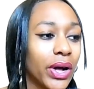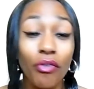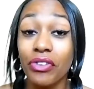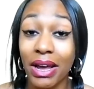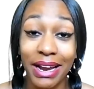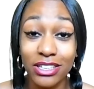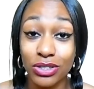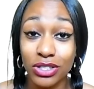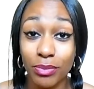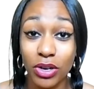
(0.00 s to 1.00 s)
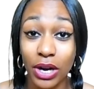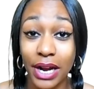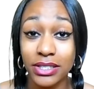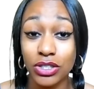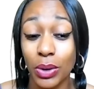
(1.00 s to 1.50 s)
Hopefully I answered some of your
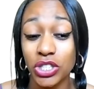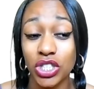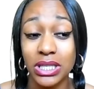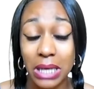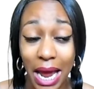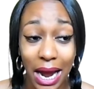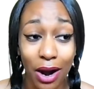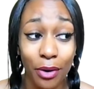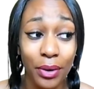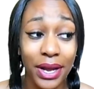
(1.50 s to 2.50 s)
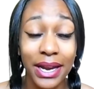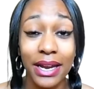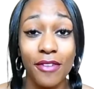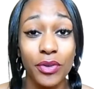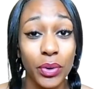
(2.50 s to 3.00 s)
guys' questions now,
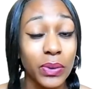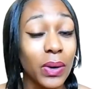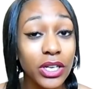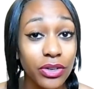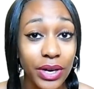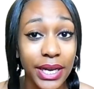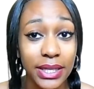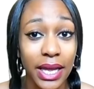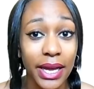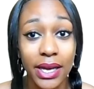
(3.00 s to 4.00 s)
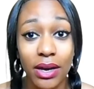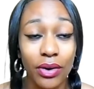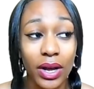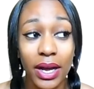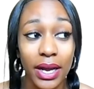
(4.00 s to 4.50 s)
if you were wondering like,
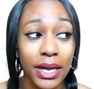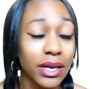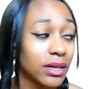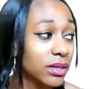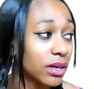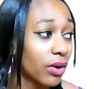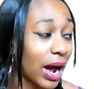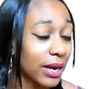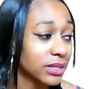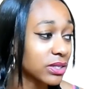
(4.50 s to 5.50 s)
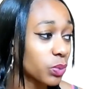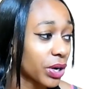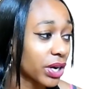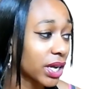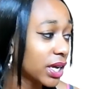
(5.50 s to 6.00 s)
okay, you know, how does this
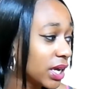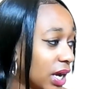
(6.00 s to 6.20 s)
work?